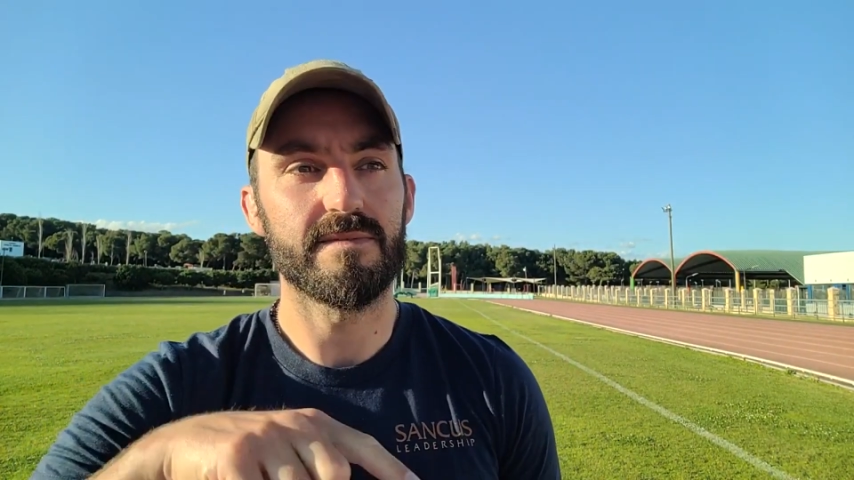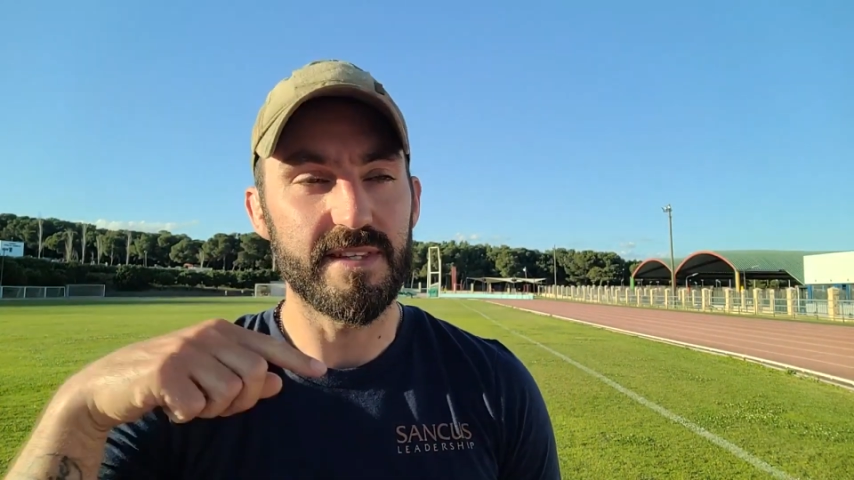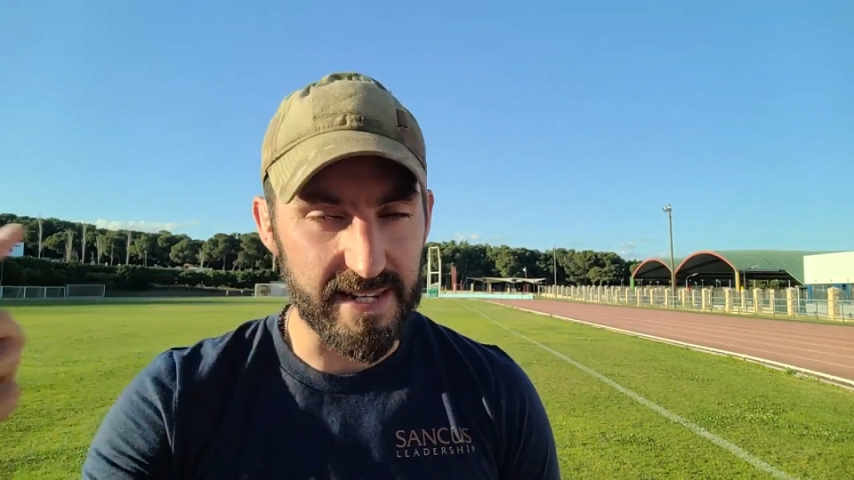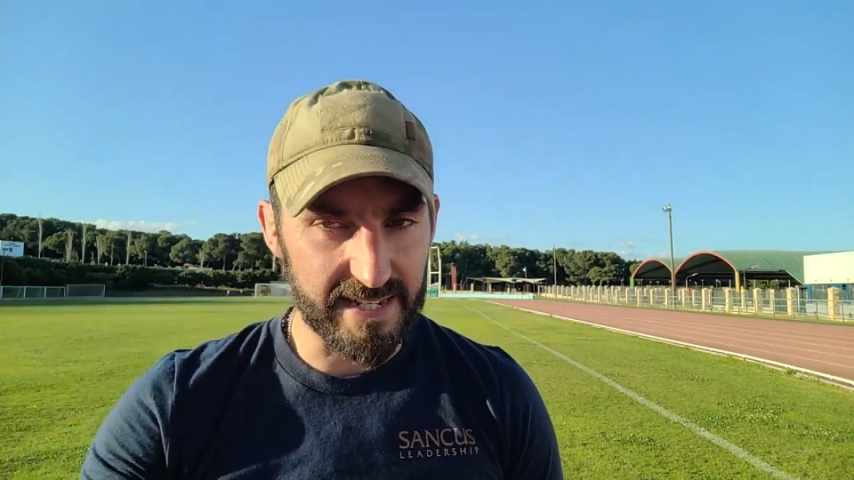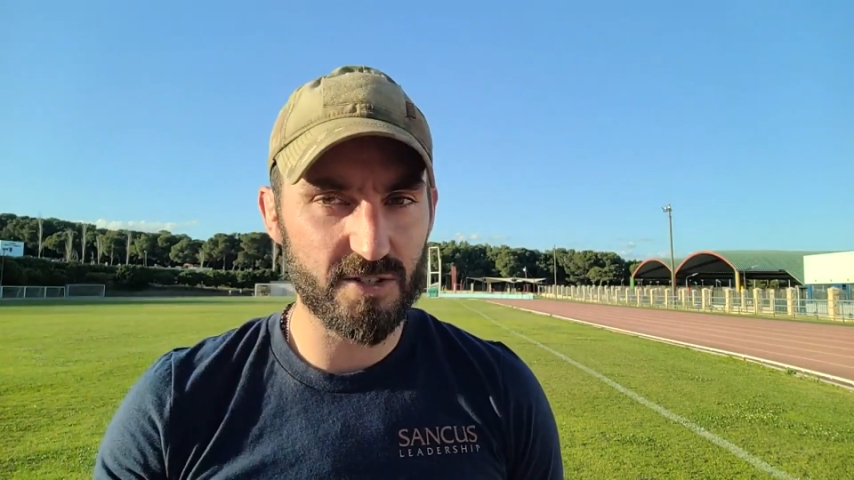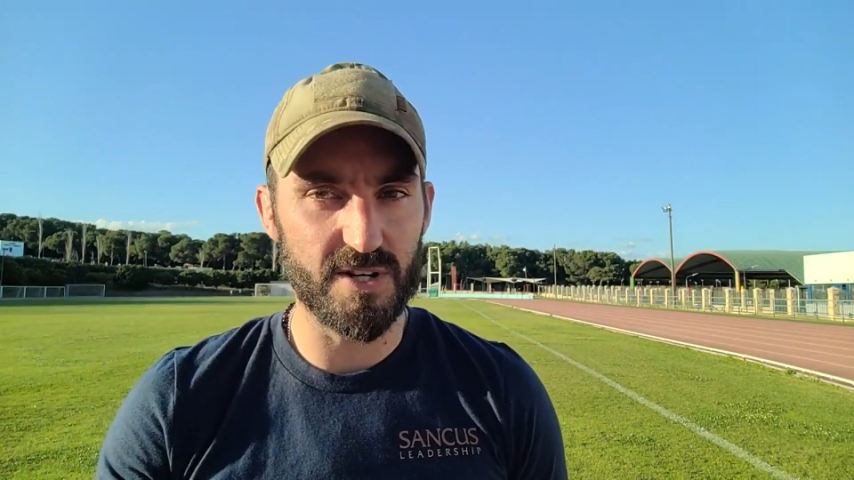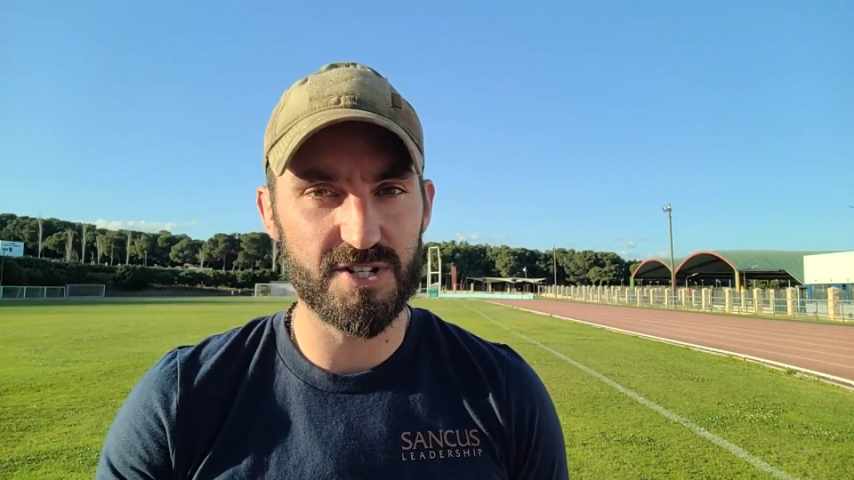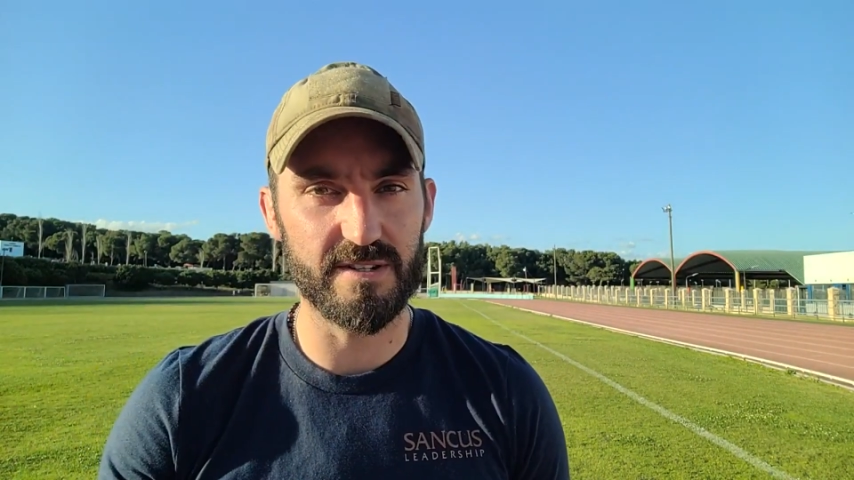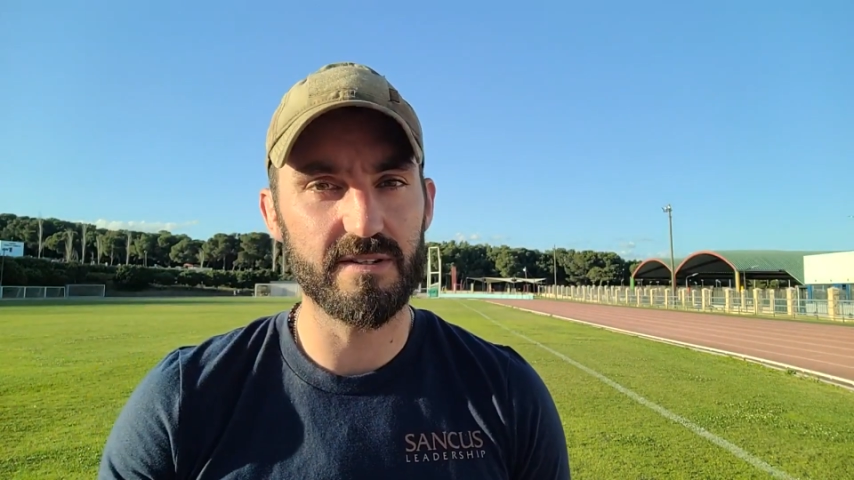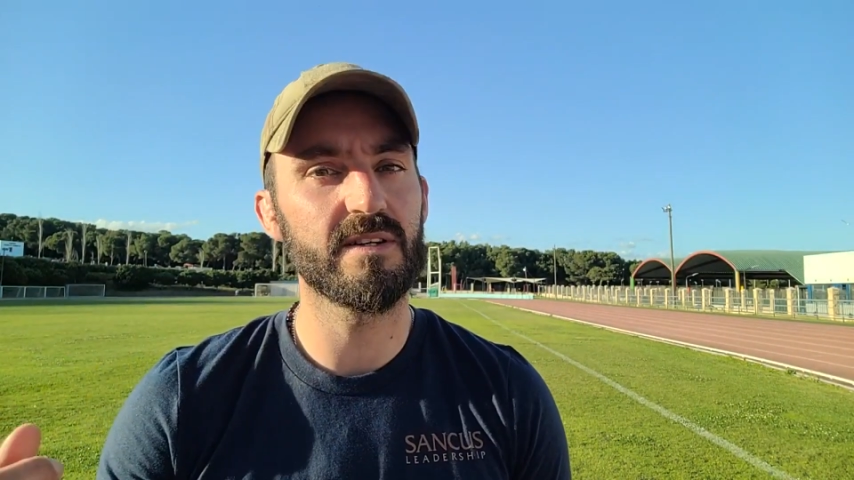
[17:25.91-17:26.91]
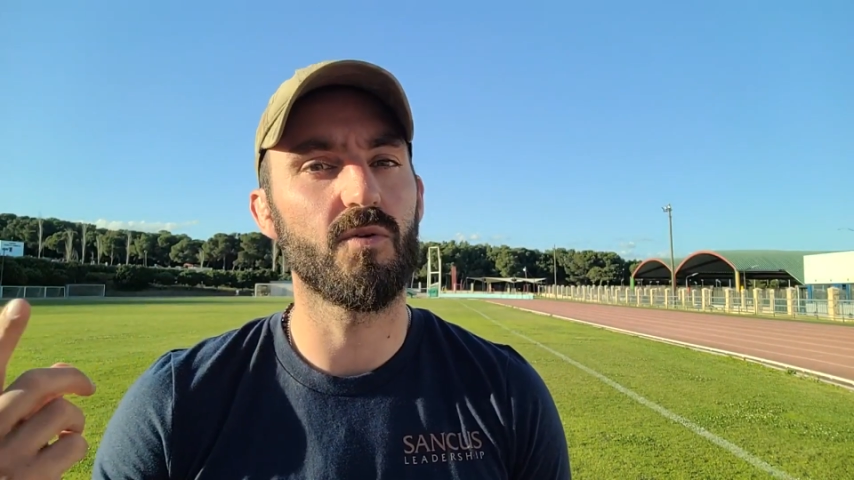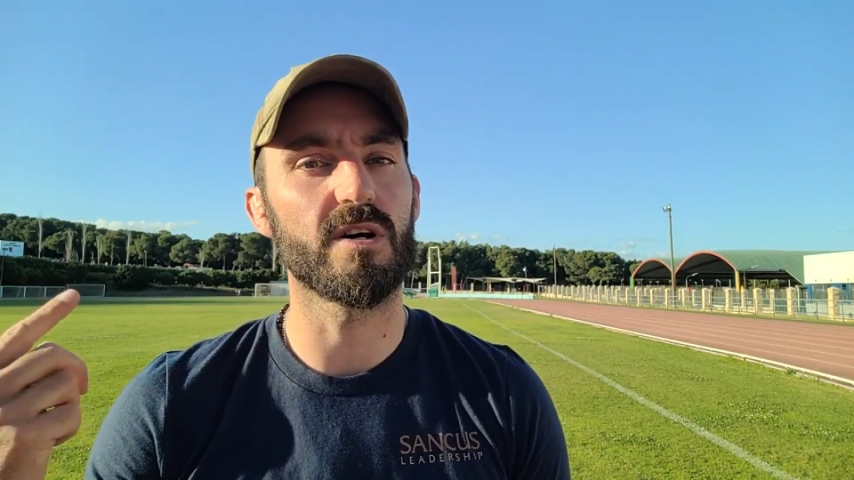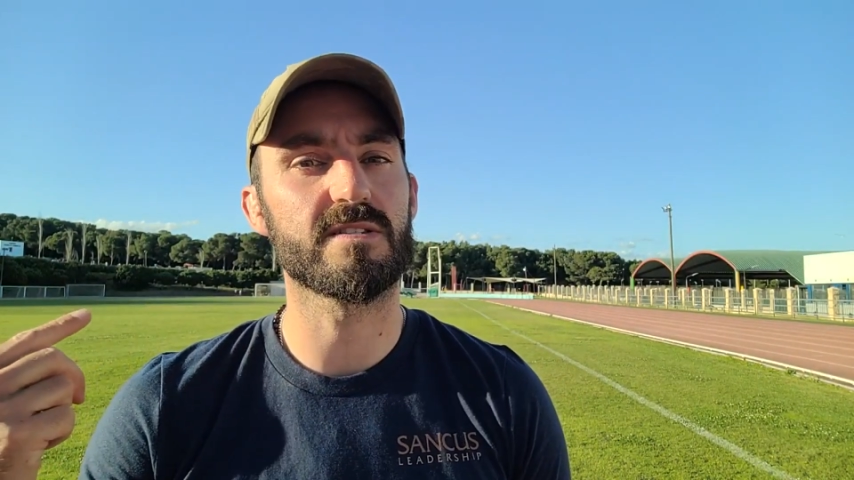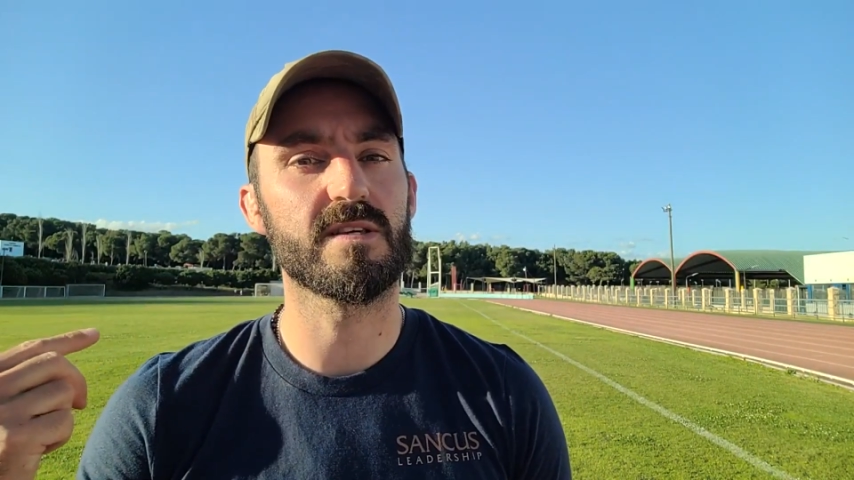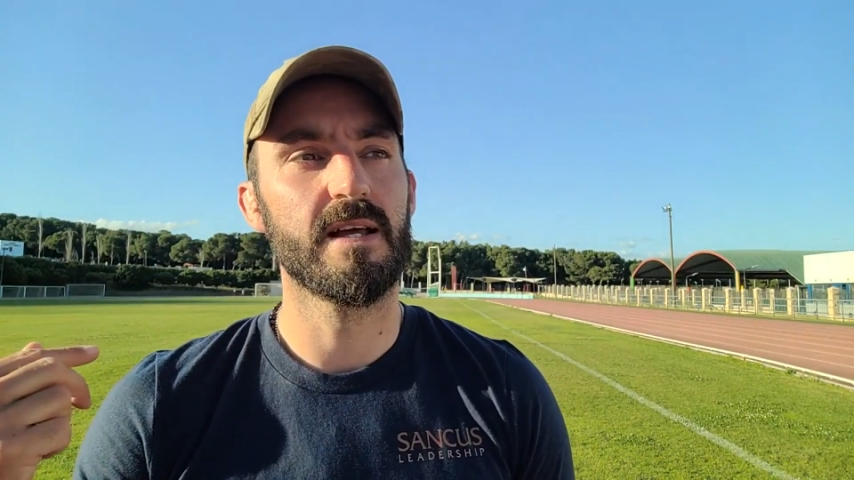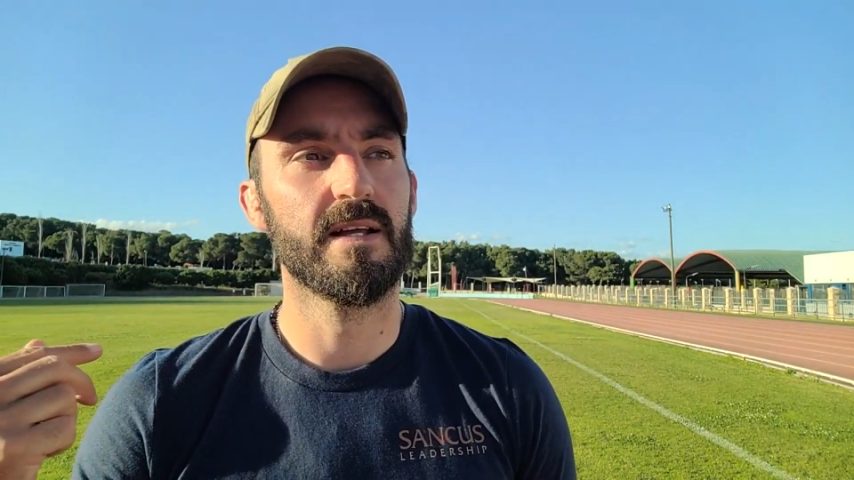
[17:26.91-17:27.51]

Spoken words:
The next question was,